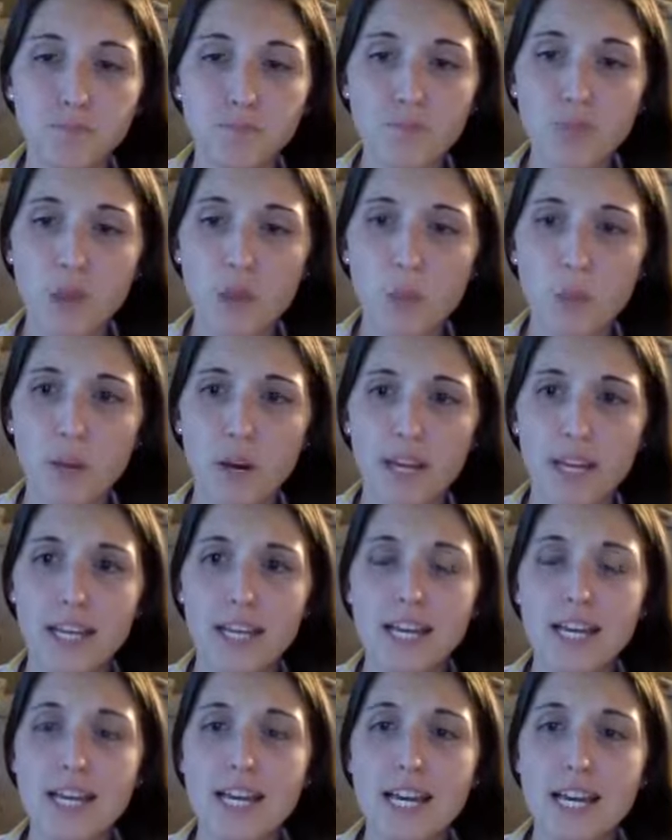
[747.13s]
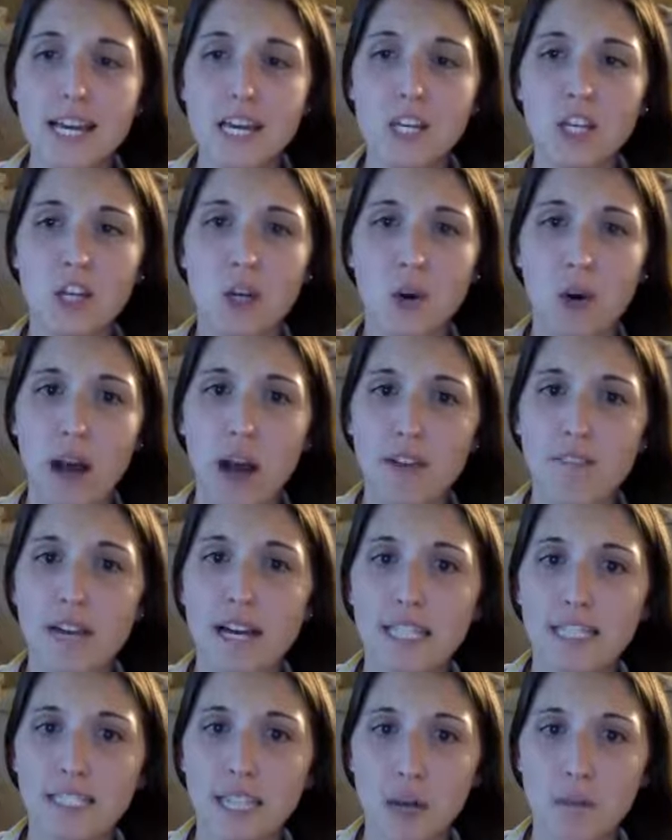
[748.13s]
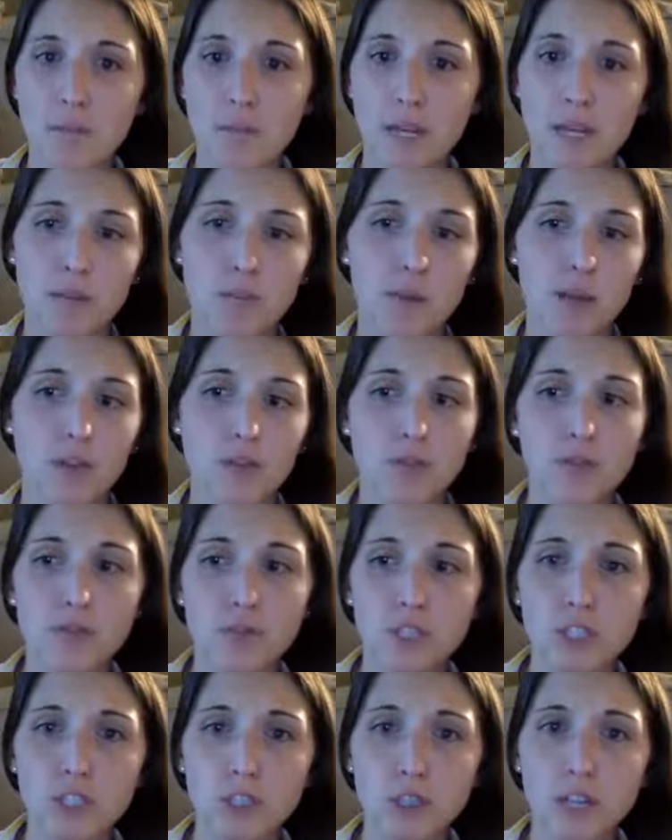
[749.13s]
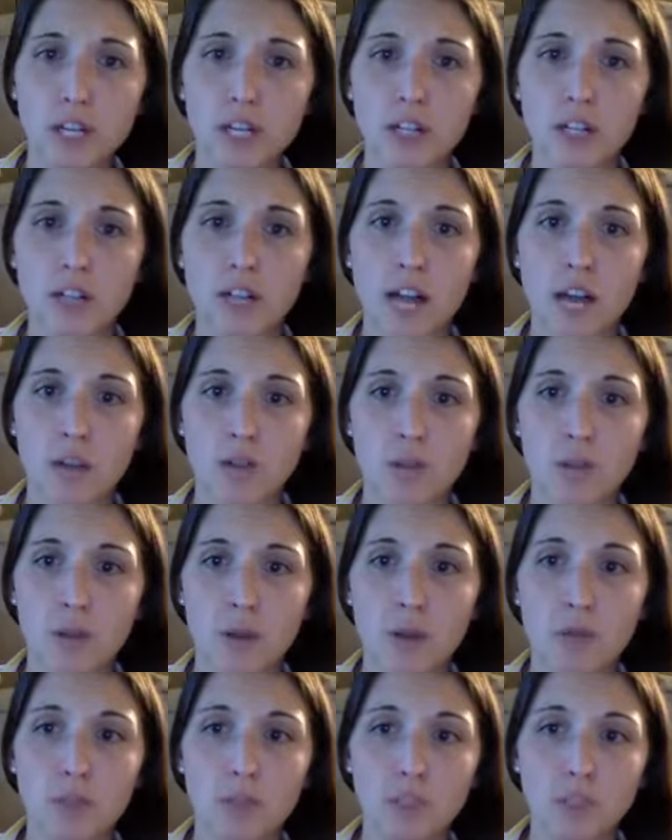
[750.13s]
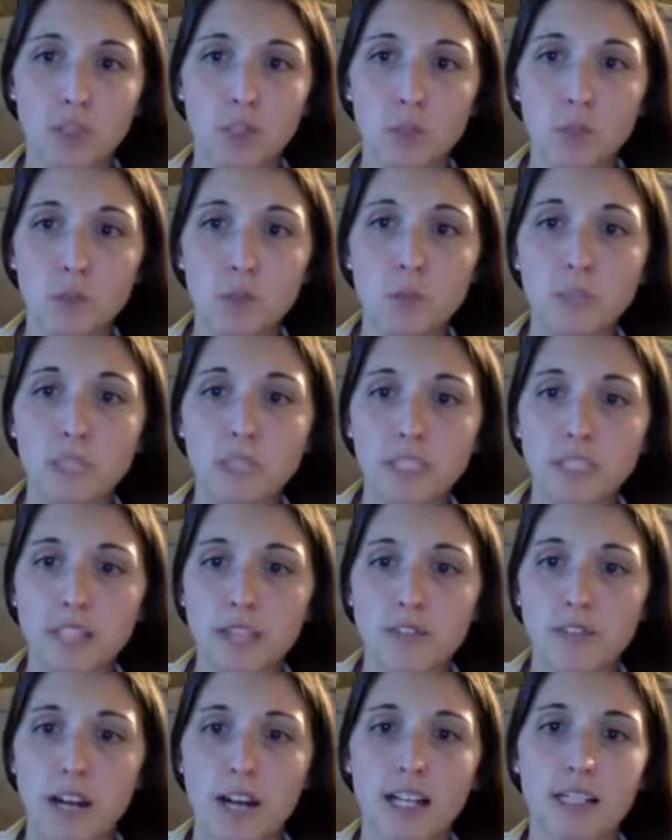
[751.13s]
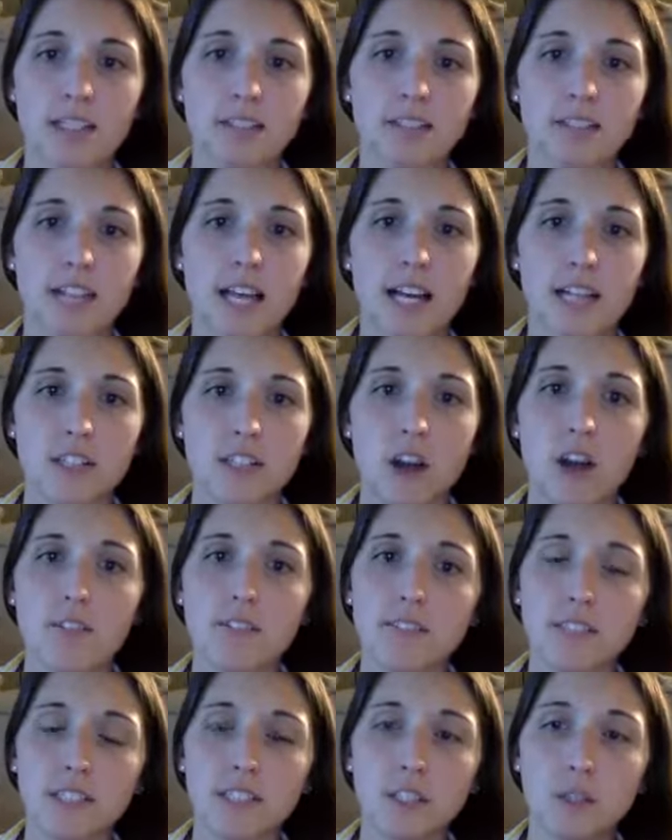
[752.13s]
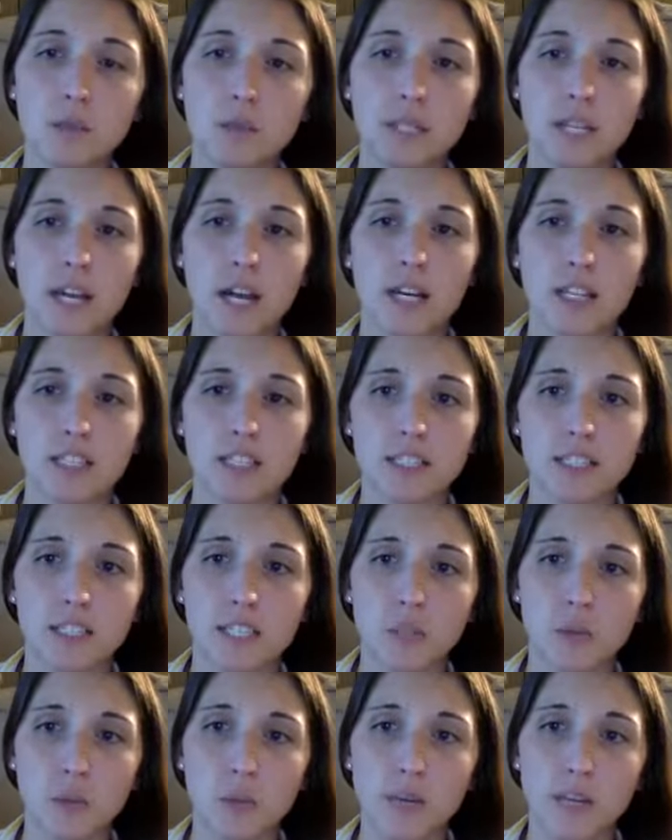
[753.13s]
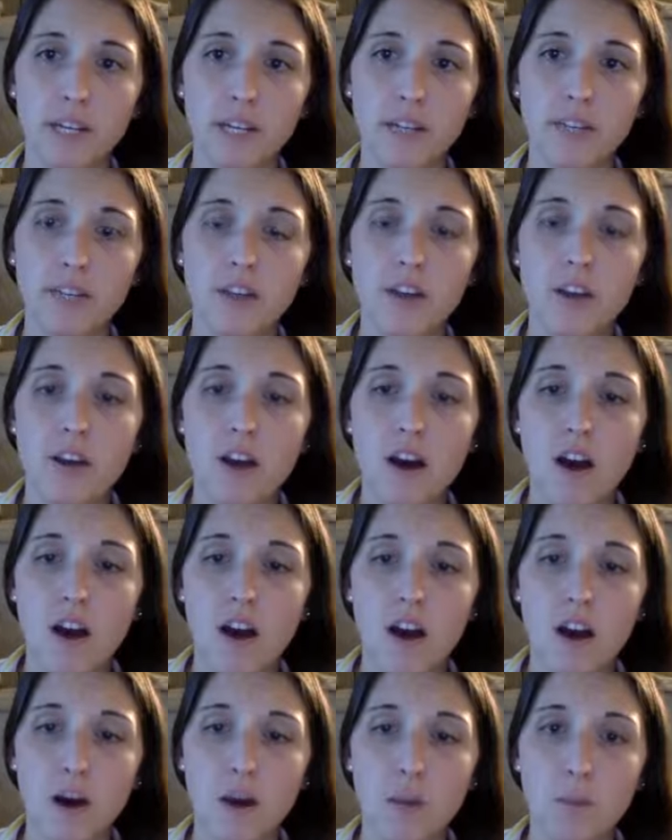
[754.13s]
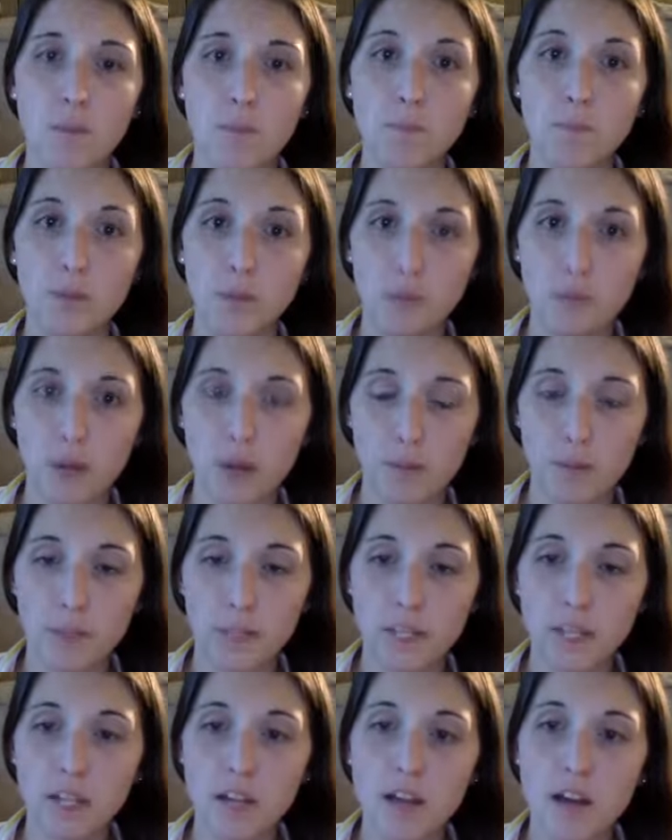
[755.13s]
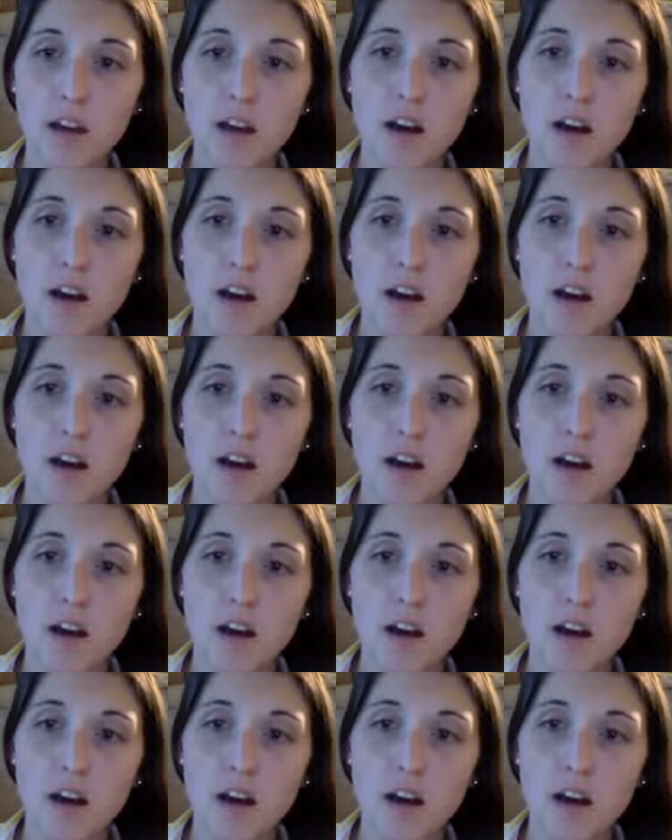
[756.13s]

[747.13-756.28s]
But I've had tempeh in my refrigerator now for probably 2 weeks. I've kind of slacked off a little bit, honestly, with meal prepping.